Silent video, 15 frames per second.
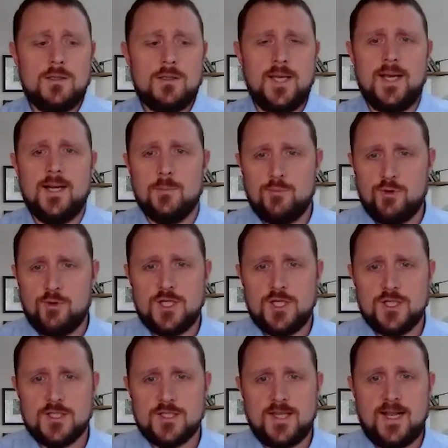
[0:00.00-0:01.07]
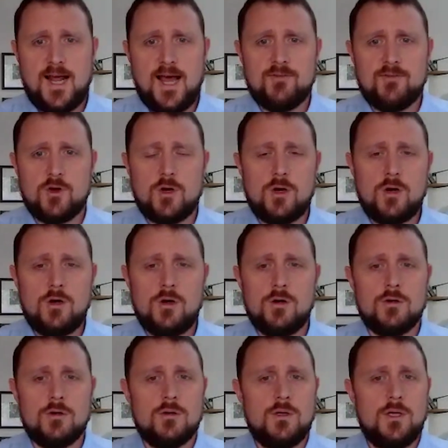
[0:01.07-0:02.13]
data breaches that have
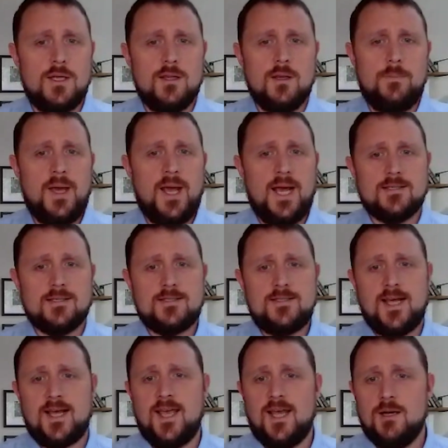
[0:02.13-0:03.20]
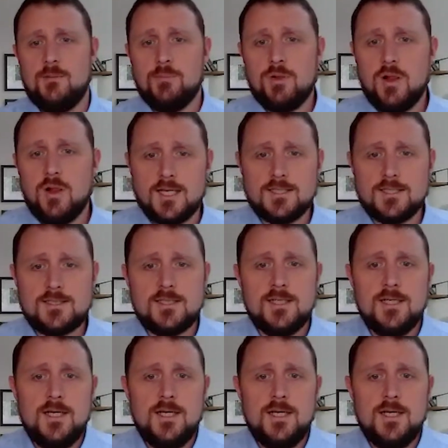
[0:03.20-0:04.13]
occurred in the past decade plus.